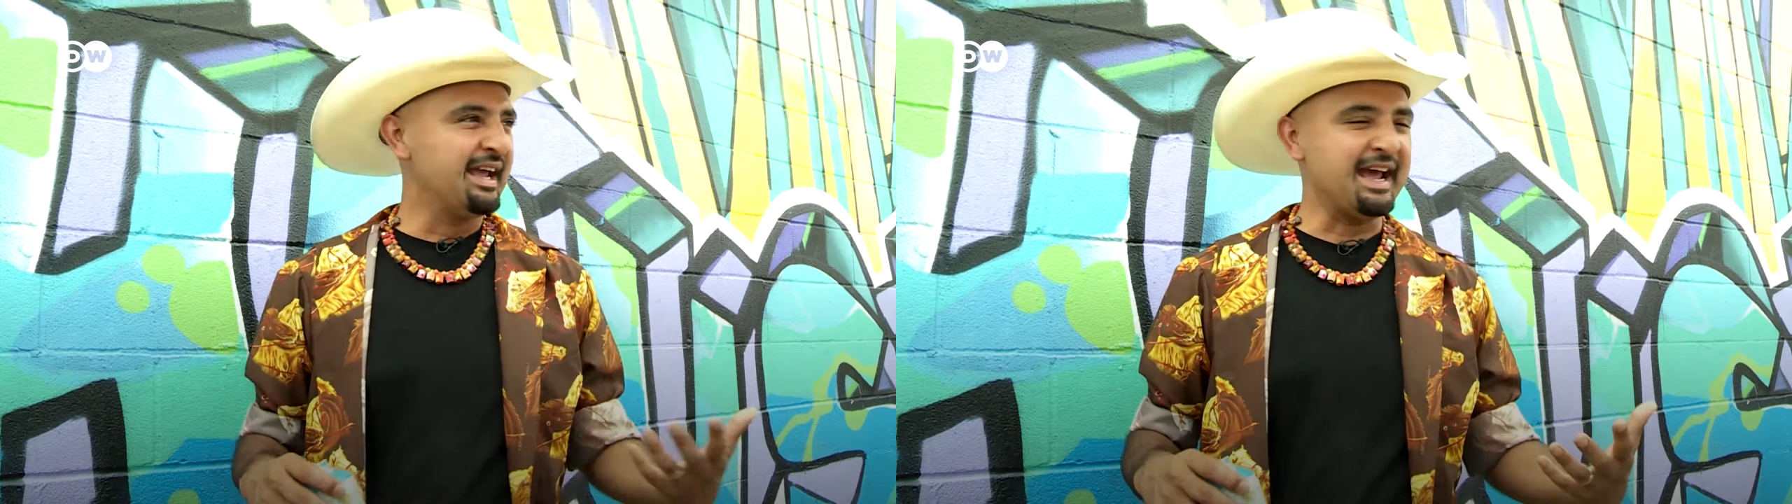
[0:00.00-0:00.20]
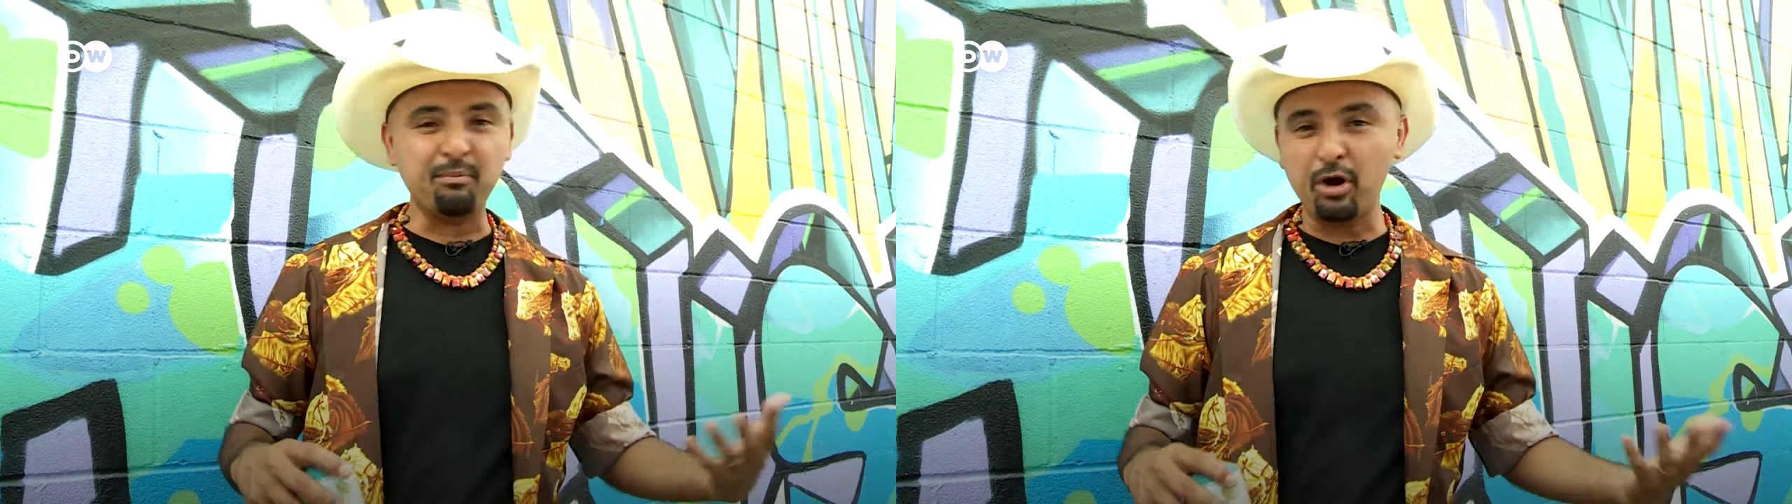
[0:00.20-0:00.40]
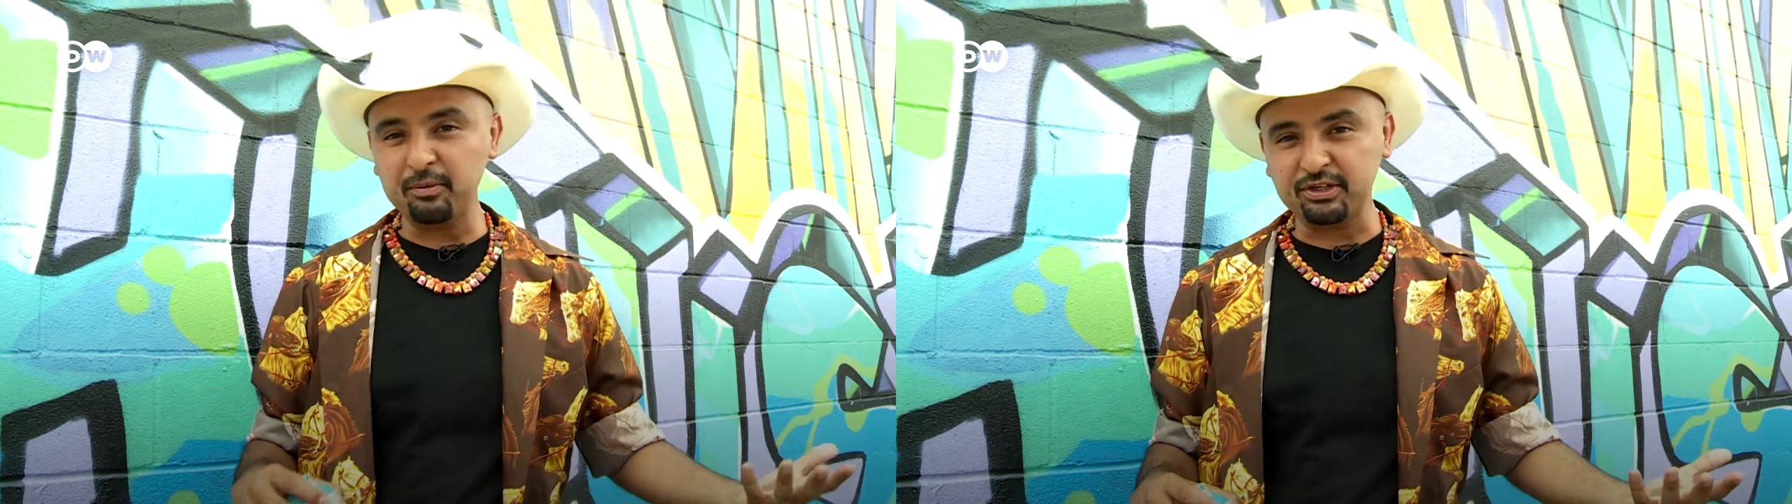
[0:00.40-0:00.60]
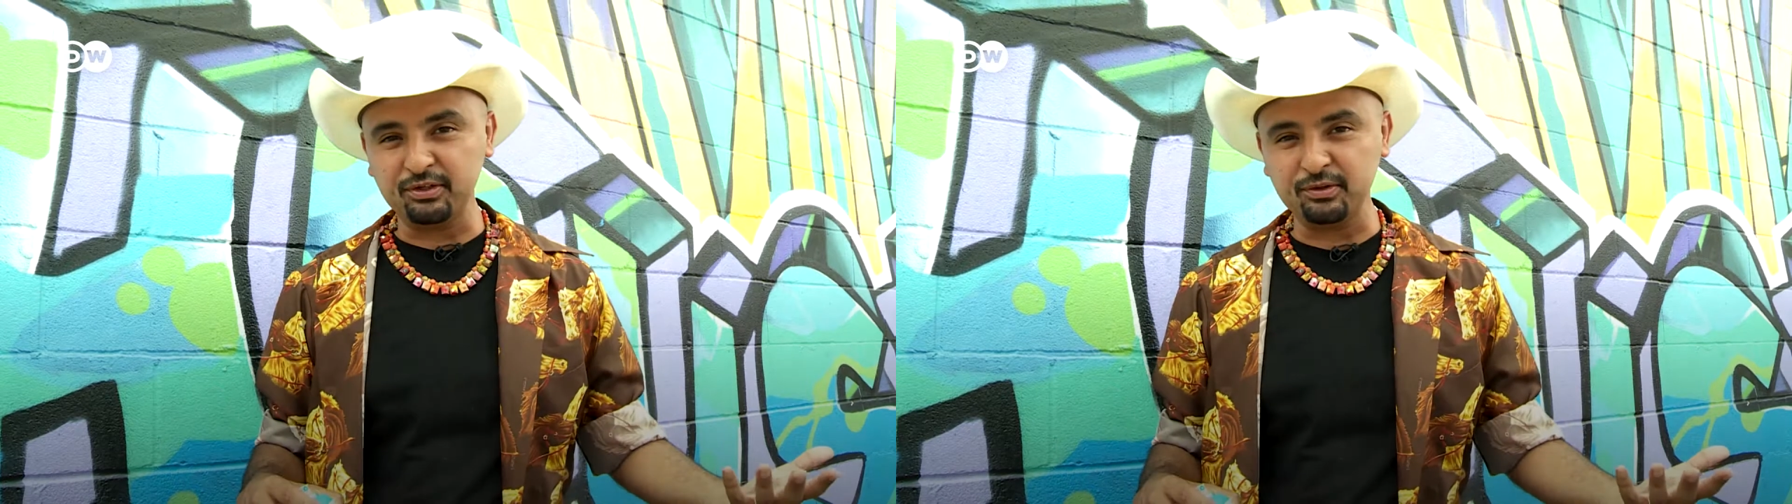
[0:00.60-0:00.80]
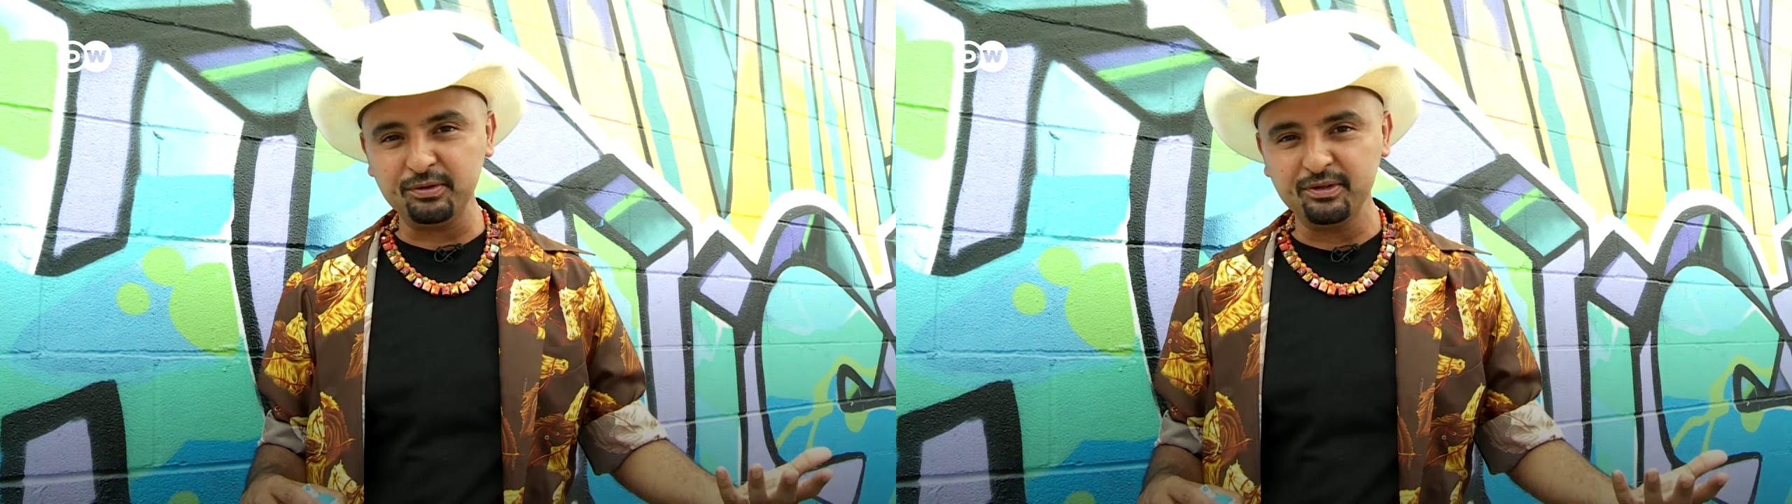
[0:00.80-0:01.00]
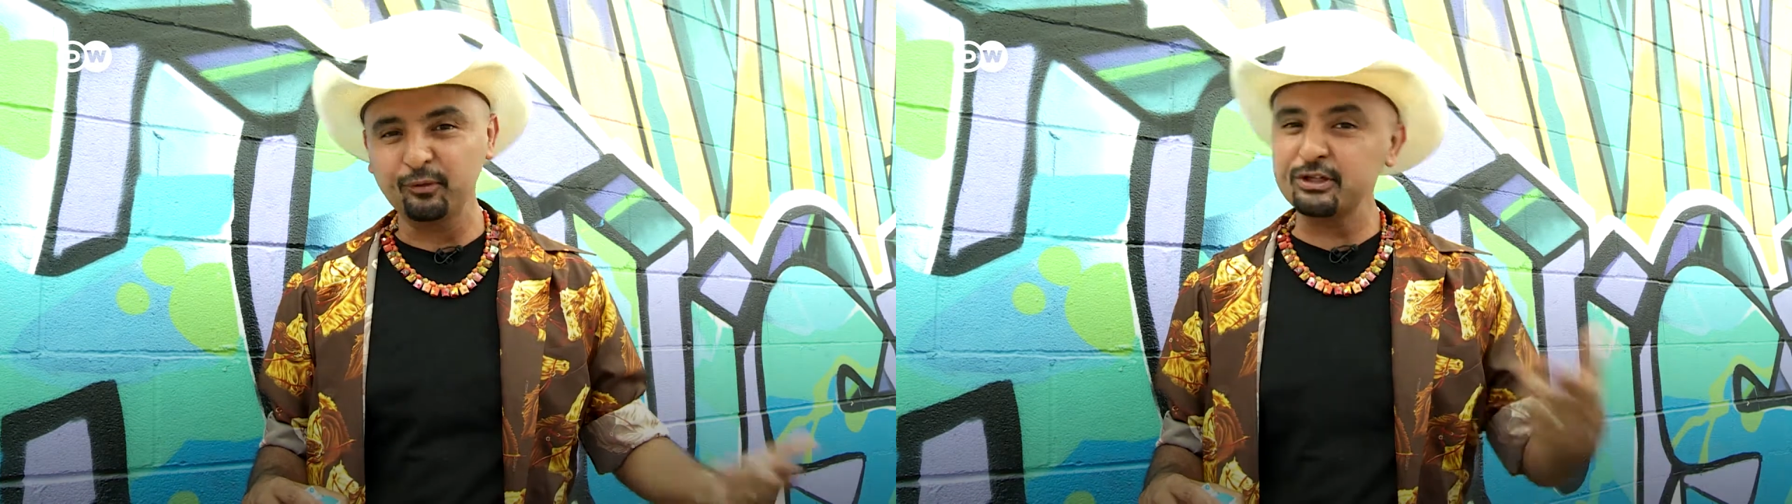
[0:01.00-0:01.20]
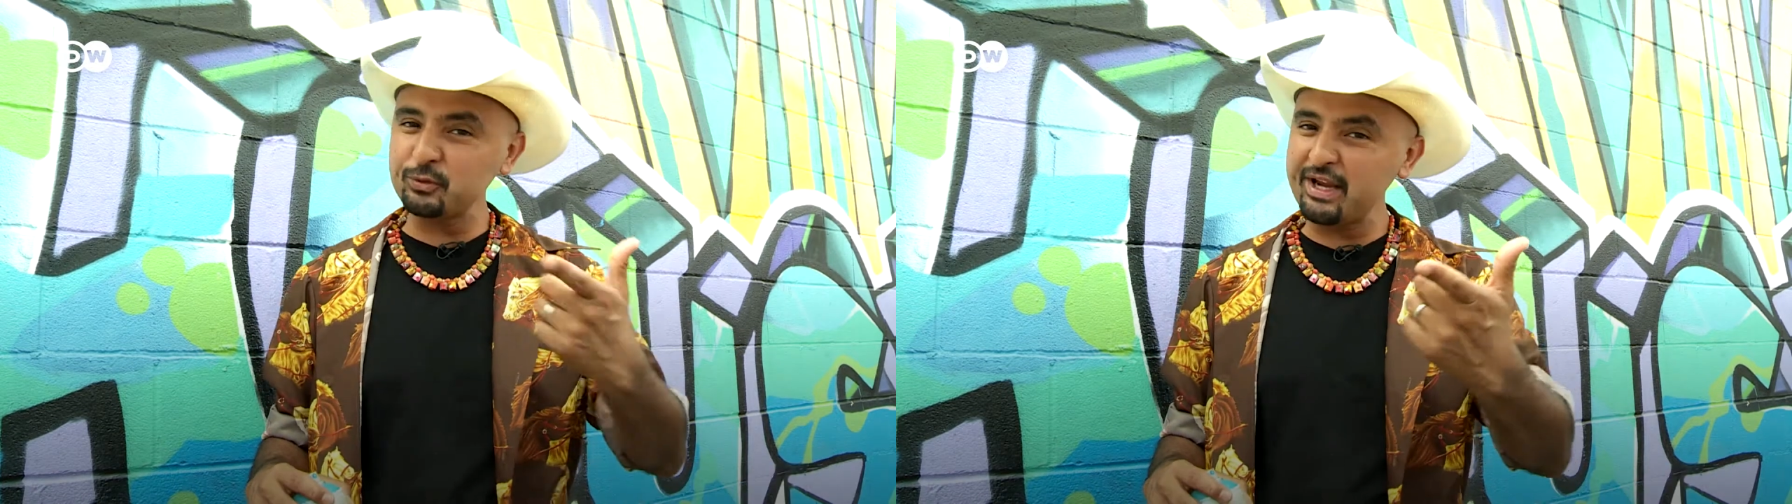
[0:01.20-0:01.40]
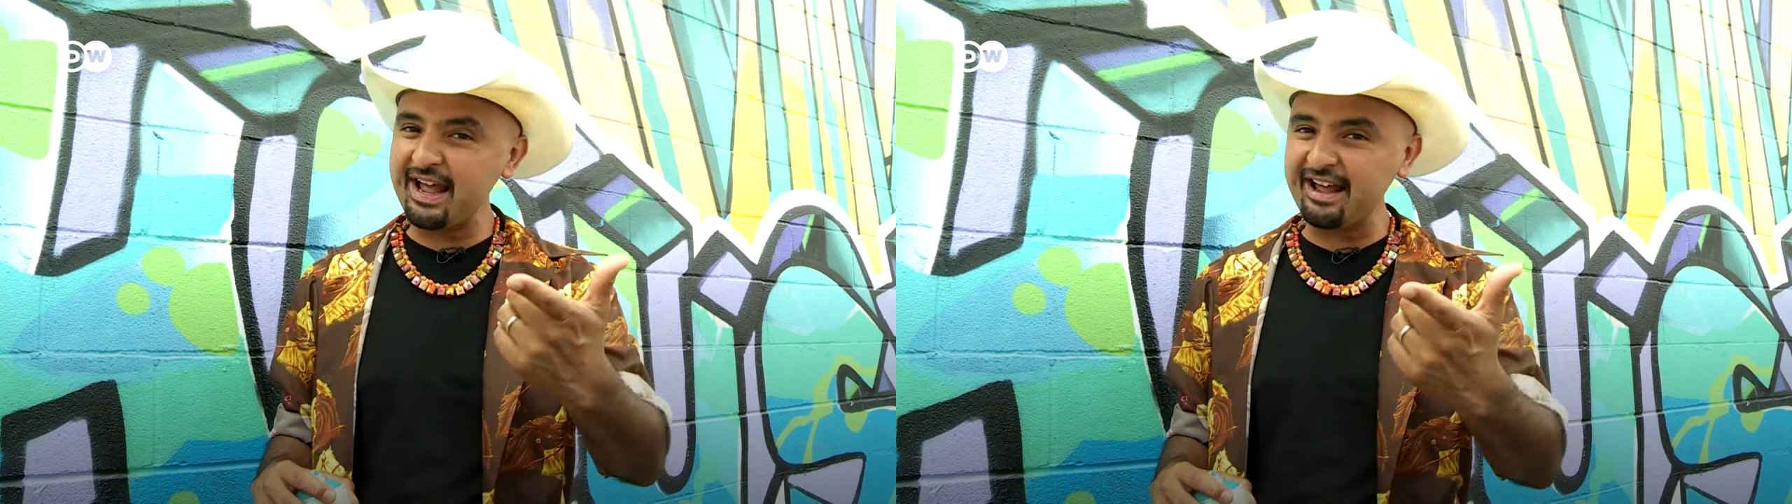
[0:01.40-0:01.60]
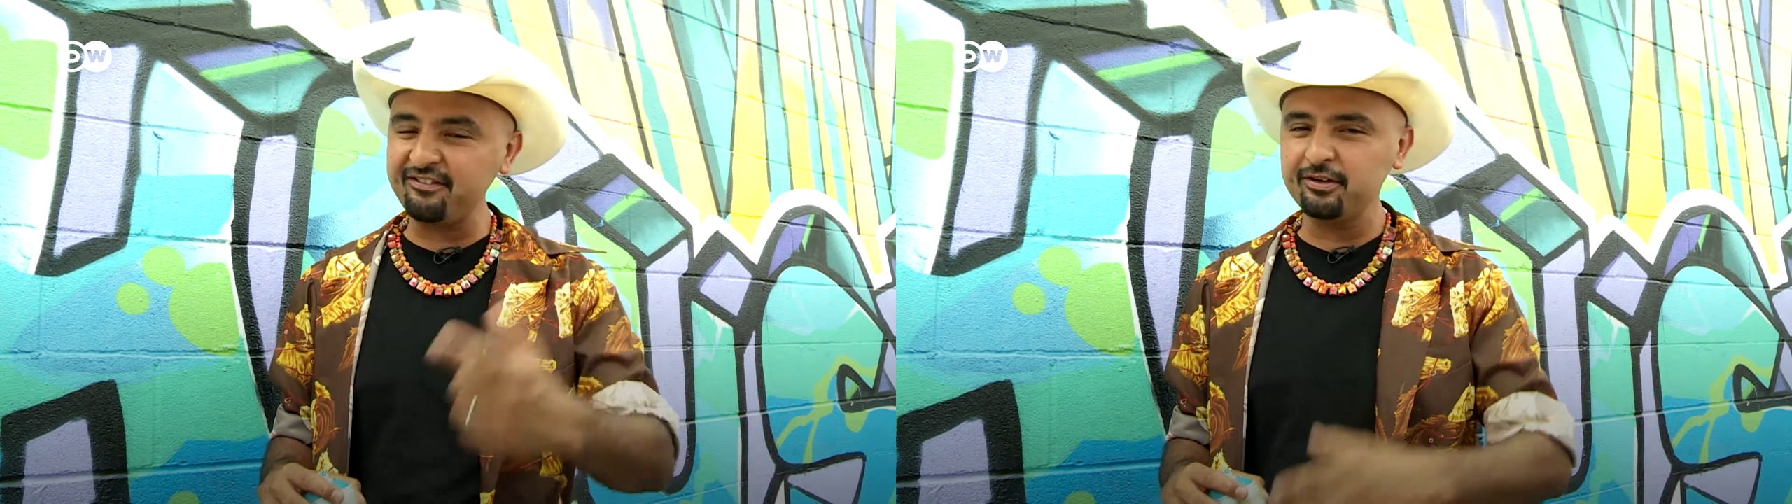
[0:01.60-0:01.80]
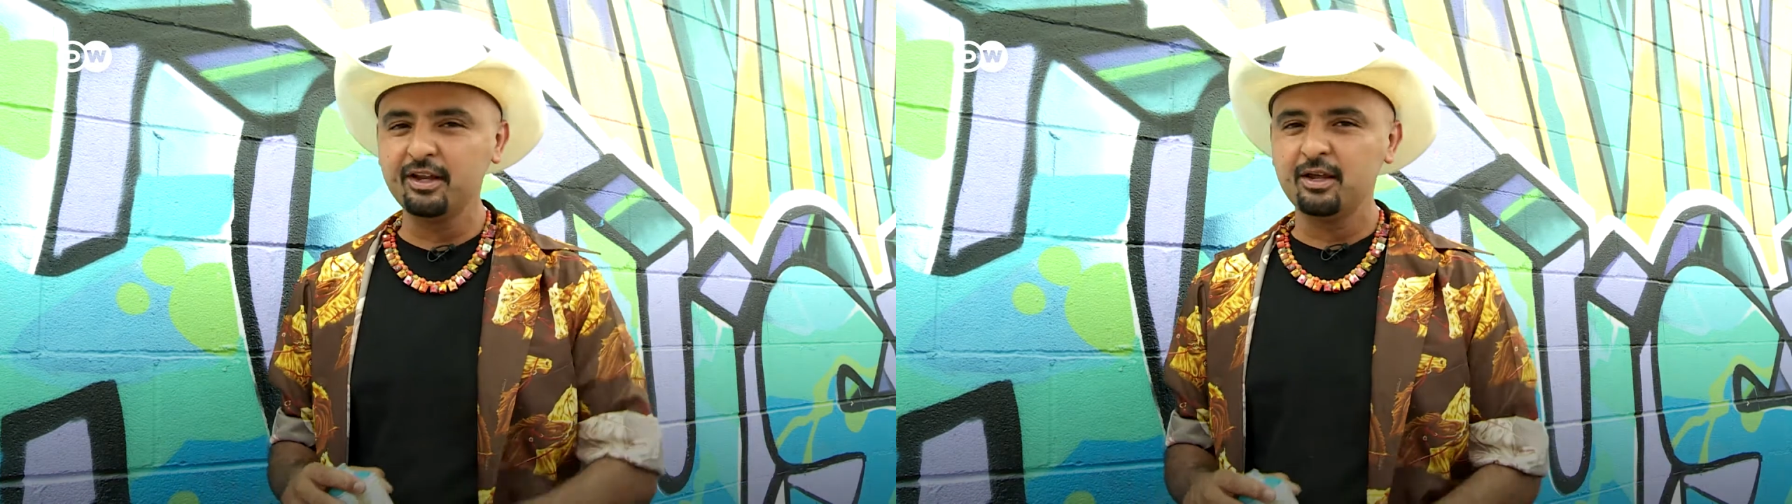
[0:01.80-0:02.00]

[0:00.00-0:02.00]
and barbecue, which we have,